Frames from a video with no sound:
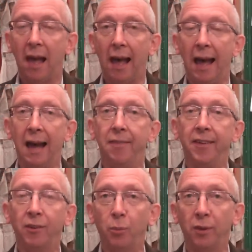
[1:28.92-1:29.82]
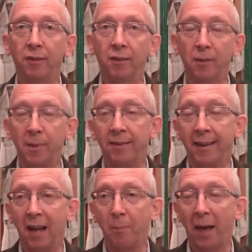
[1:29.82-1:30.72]
uh, and this was to be set
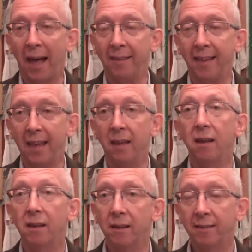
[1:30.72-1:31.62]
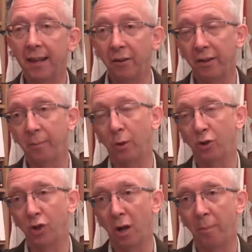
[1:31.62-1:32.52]
up as a serious
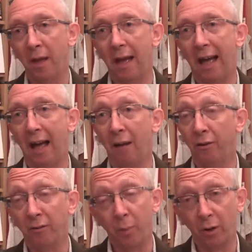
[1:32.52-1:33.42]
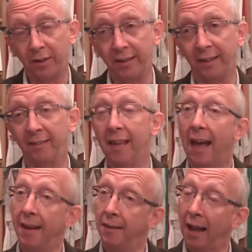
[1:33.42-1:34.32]
bookshop, uh, lots of politics
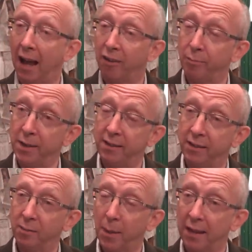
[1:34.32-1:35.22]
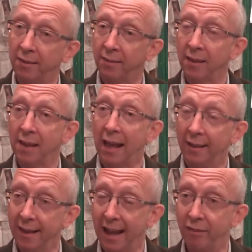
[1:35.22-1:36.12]
and half meeting space and
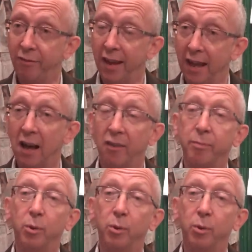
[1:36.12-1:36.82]
cafe, half